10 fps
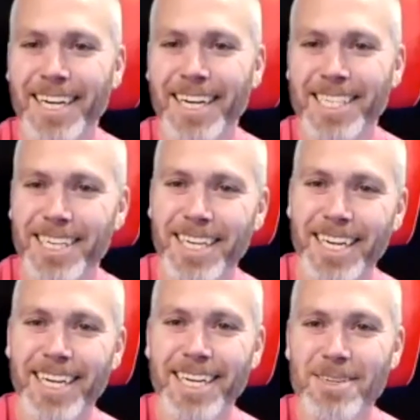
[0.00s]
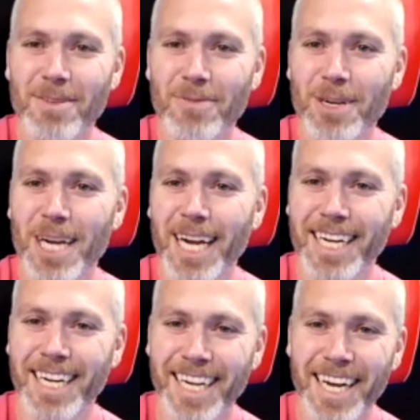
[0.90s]
So the first
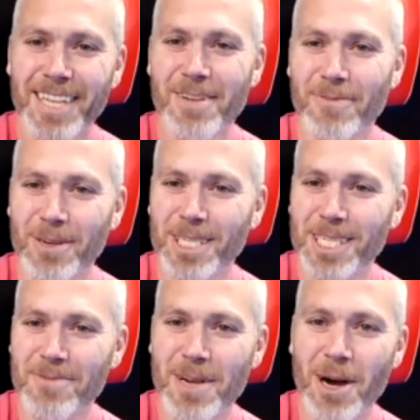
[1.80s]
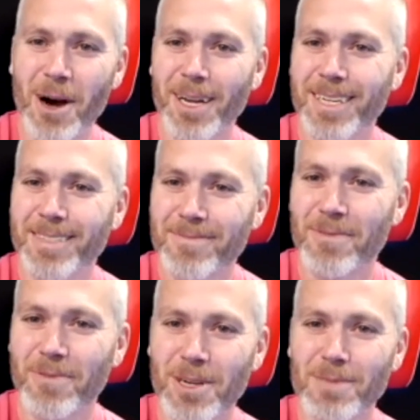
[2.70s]
the first thing we got,
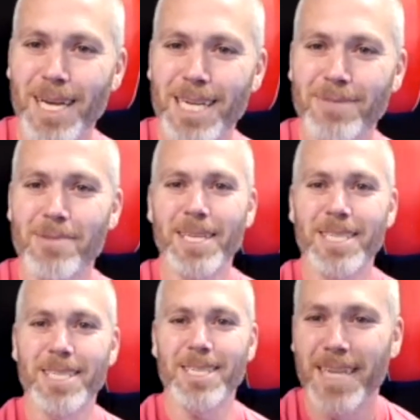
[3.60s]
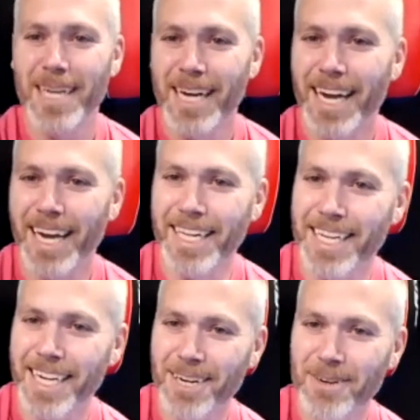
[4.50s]
first place we went to, and
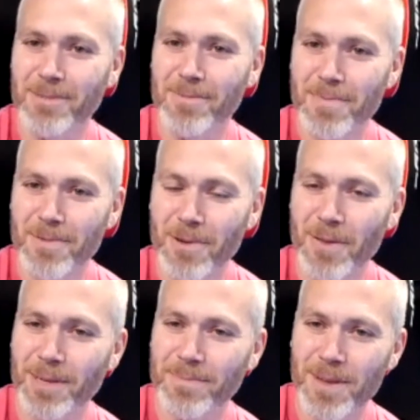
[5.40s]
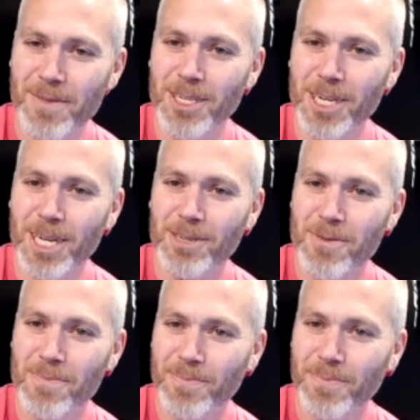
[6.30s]
I always remember we were in the change
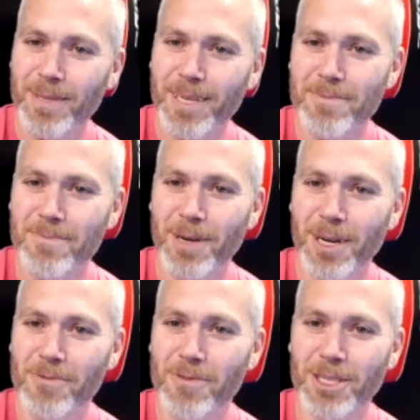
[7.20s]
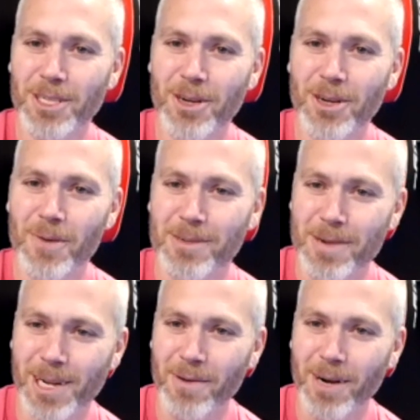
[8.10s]
room, and one of the first comments
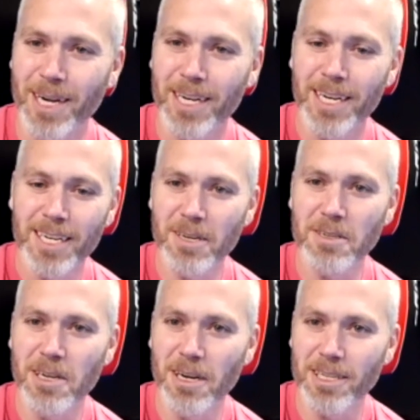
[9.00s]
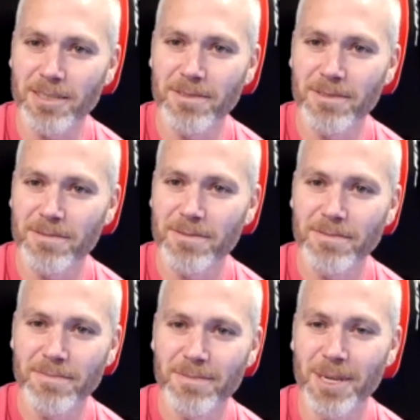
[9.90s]
we got was, "You guys,
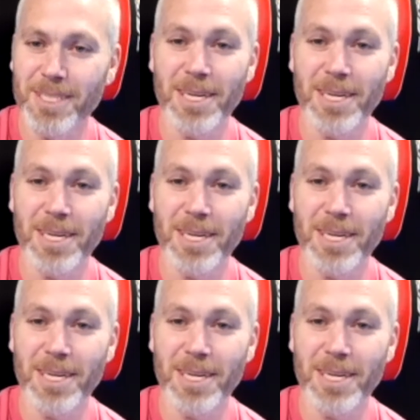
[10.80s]
I